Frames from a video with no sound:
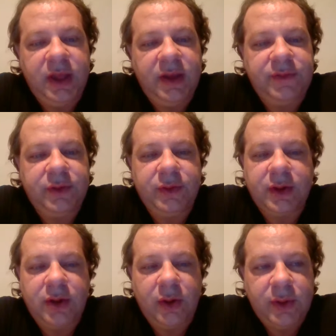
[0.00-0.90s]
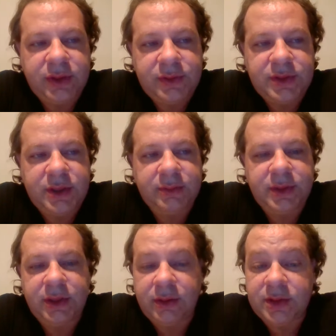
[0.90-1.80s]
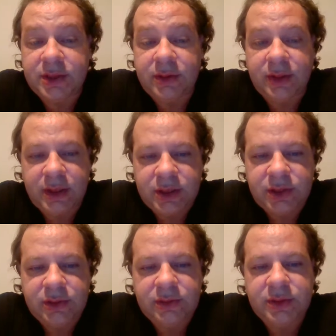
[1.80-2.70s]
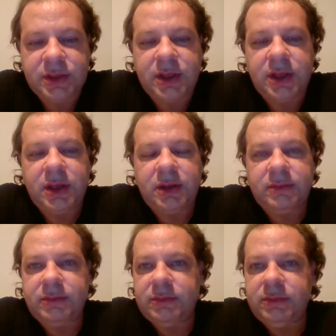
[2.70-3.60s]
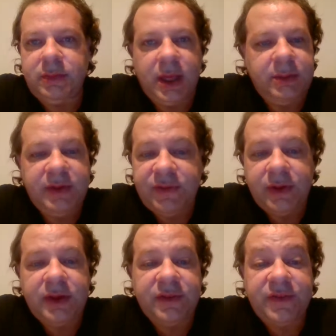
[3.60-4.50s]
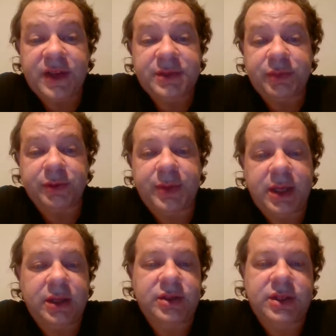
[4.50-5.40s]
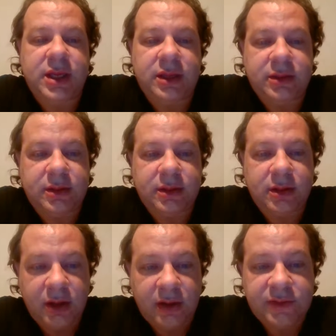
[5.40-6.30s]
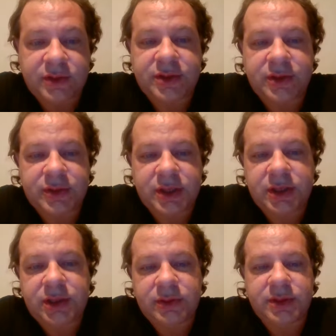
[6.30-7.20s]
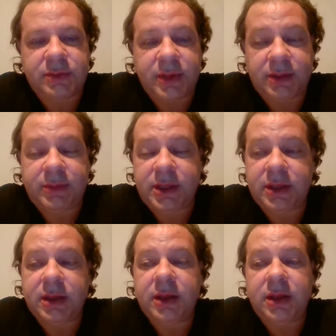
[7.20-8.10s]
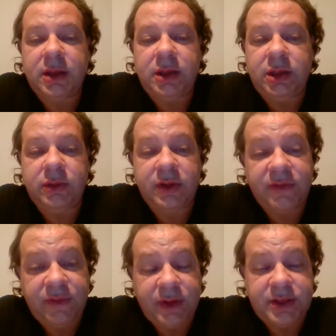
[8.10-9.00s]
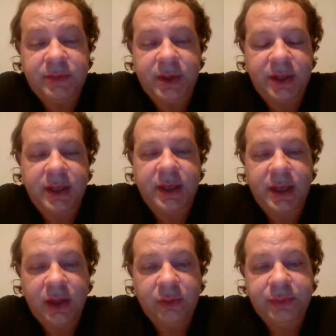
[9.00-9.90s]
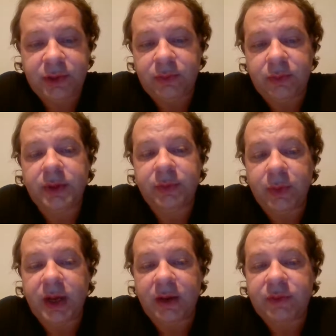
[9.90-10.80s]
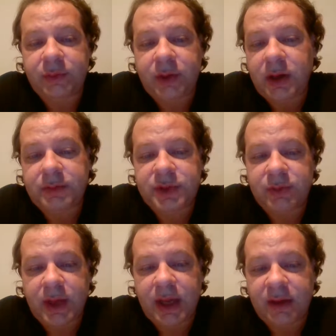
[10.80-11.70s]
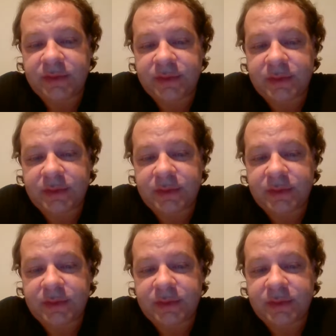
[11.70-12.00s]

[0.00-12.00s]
If you're going through something or certain issues, maybe find a Facebook page that covers those issues, and maybe you can find somebody that can help you with whatever problems you have.